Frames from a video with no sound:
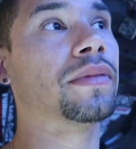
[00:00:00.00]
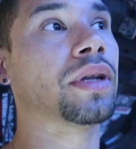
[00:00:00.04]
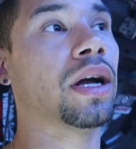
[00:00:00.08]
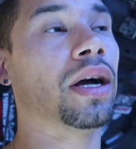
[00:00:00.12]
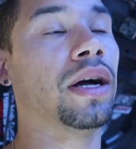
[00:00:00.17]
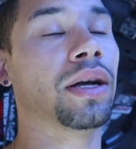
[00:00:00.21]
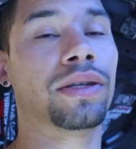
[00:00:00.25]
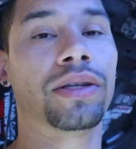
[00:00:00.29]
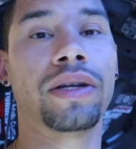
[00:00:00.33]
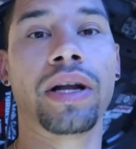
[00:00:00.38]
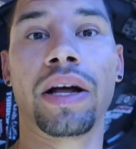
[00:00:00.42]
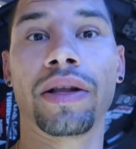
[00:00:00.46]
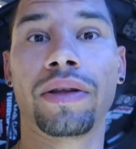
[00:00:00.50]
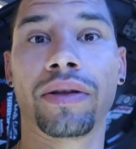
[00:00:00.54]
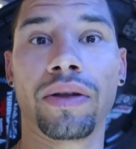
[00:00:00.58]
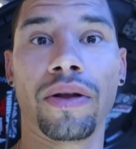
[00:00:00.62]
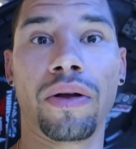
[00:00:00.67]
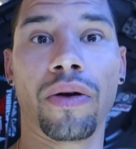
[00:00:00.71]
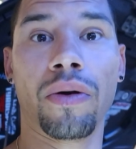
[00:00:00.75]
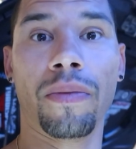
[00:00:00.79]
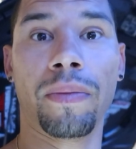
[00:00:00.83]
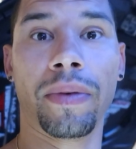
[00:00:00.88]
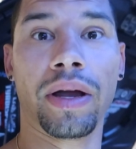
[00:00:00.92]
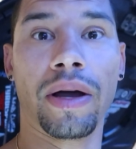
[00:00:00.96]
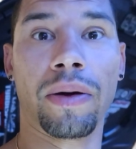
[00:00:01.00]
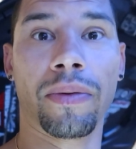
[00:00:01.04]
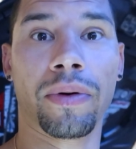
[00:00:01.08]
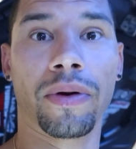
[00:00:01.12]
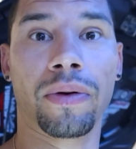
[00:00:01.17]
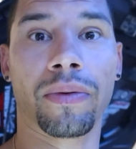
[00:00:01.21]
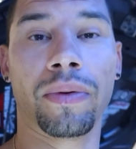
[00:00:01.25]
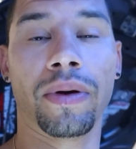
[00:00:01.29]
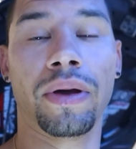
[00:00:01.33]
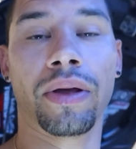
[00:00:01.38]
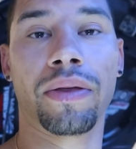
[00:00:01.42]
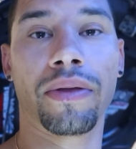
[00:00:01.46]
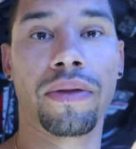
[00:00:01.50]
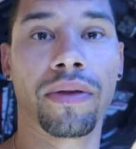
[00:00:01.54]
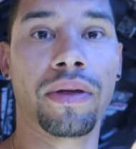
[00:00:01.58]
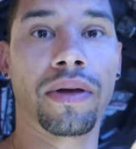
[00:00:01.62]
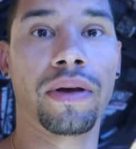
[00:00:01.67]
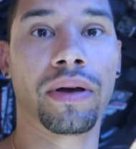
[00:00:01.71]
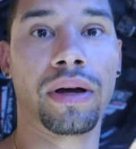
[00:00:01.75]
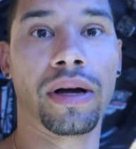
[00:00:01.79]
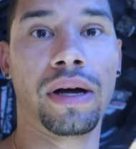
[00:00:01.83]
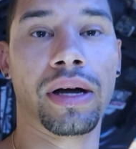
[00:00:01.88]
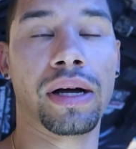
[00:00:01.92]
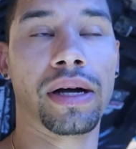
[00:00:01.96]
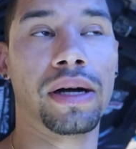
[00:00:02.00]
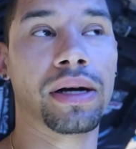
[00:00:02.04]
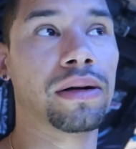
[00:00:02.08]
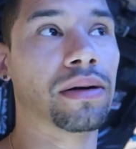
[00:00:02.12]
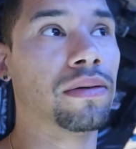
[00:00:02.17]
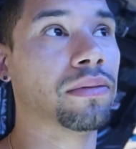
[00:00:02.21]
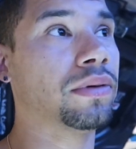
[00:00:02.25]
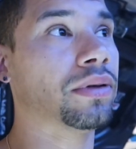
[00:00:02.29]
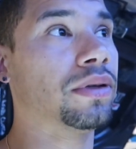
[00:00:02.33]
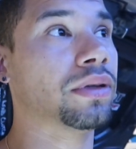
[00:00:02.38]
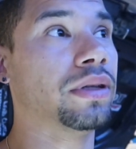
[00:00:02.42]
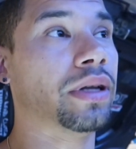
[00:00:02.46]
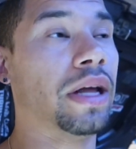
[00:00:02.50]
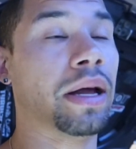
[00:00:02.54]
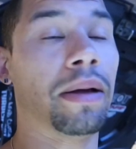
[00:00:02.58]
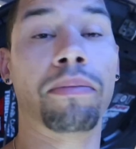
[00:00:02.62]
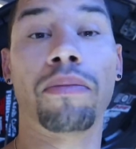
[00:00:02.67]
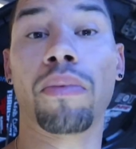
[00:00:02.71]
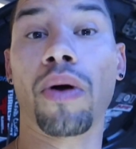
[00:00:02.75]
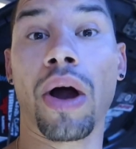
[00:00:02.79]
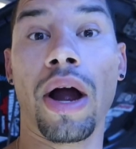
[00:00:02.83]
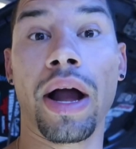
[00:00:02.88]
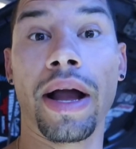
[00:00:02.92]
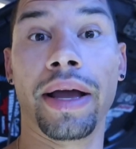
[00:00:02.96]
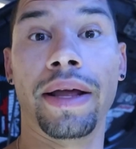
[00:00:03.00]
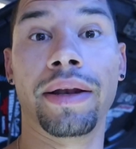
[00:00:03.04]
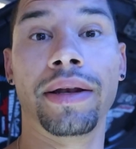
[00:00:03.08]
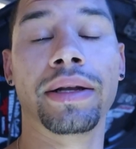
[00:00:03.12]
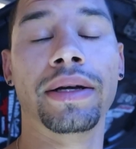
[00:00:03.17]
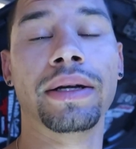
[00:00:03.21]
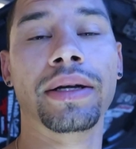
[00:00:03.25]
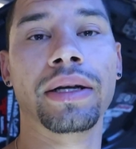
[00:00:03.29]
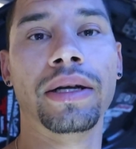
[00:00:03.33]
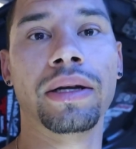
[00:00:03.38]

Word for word: Uh, shout out to the homie I work with, uh, what's his name, Brian.